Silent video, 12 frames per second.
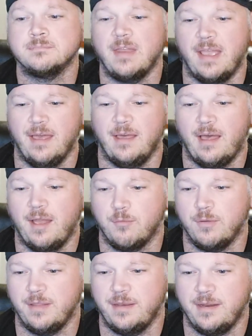Yeah, I
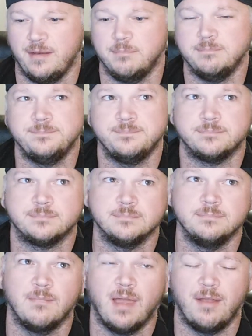really need
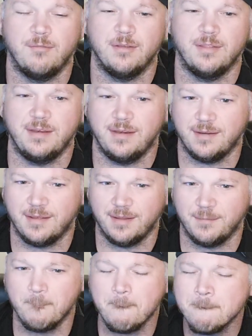to
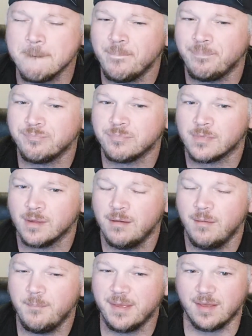get
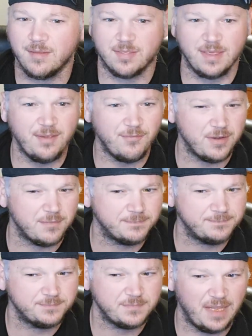because even
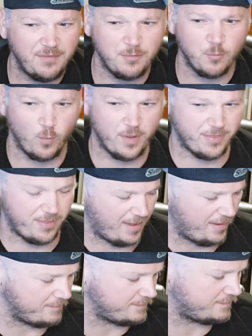with that,